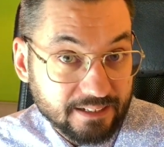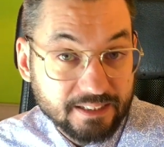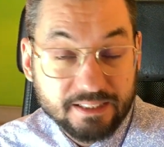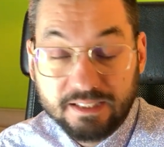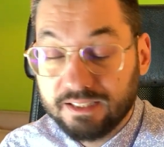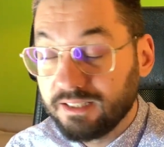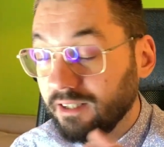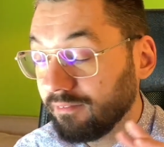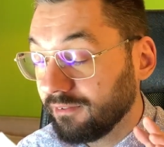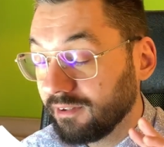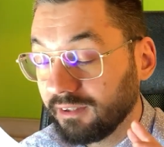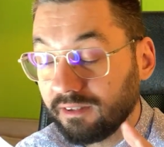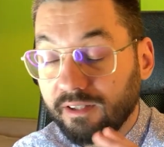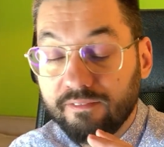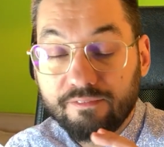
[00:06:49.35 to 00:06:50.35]
It's
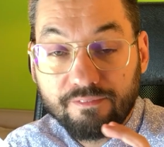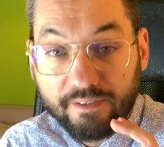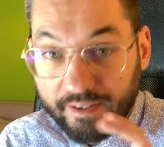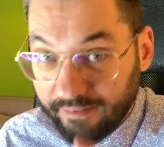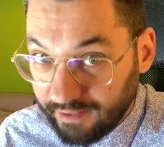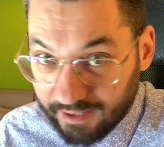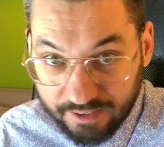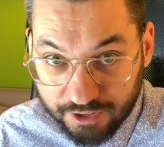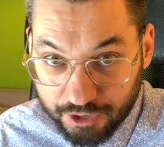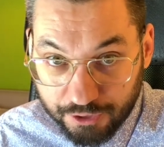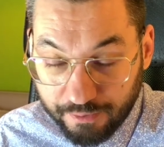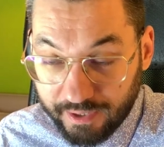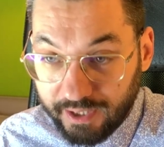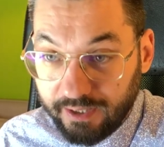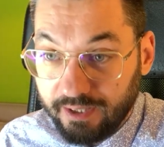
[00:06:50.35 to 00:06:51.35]
definitely very
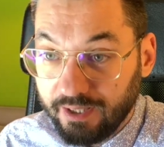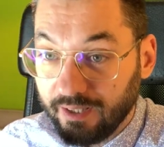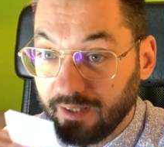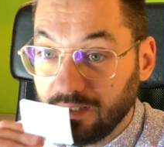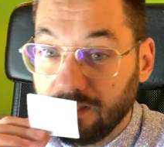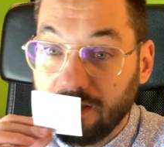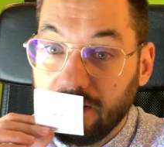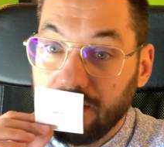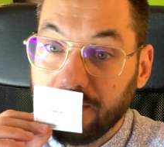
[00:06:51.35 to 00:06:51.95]
intriguing.